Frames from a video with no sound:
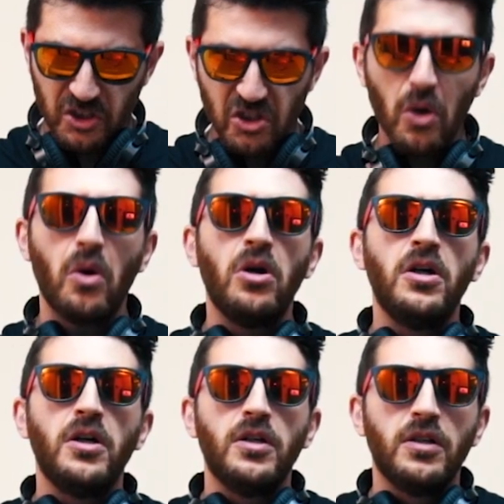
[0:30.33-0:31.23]
So,
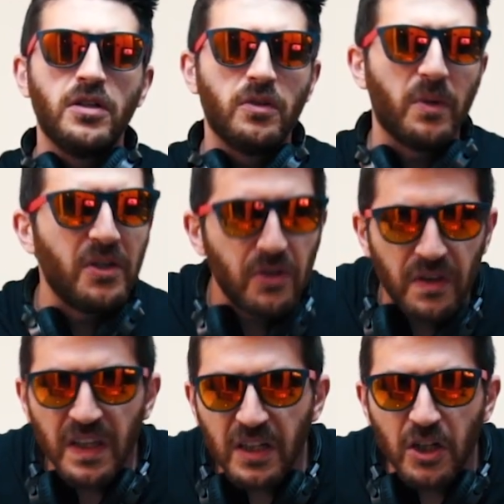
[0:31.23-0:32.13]
what do you
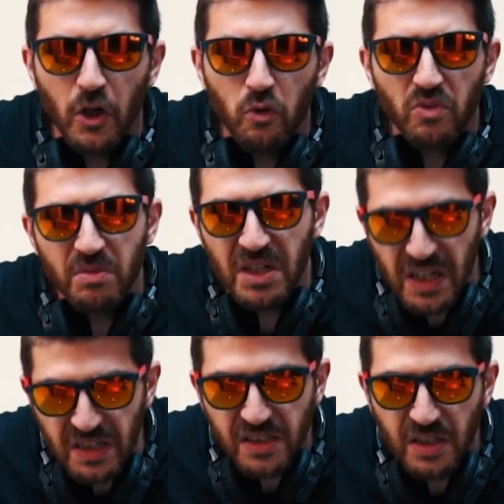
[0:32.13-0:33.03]
think we
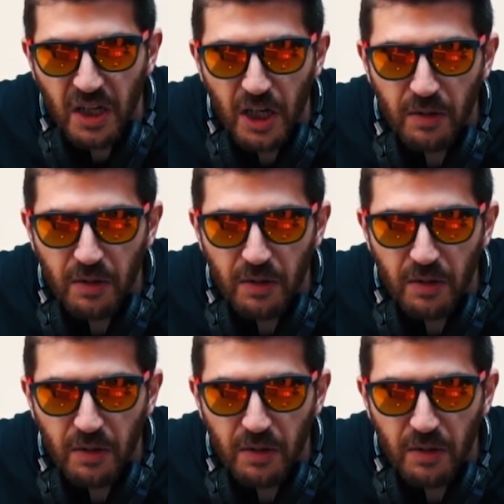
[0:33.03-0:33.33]
begins